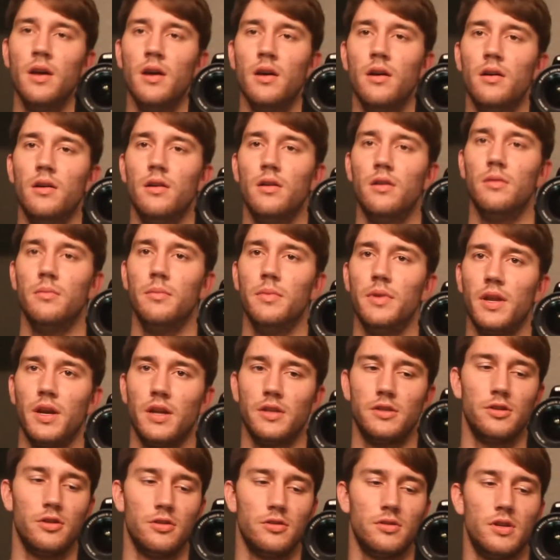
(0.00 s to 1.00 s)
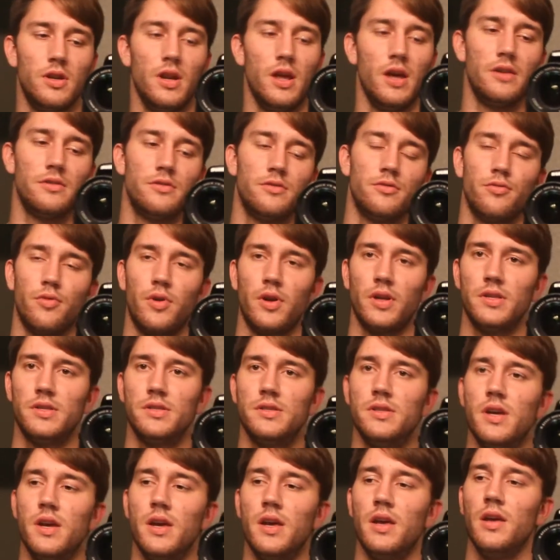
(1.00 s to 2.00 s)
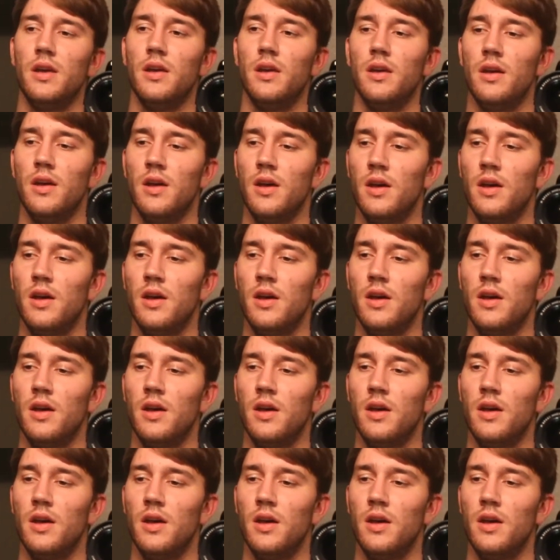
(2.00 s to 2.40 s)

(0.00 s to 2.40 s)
um, and then I took today as a rest day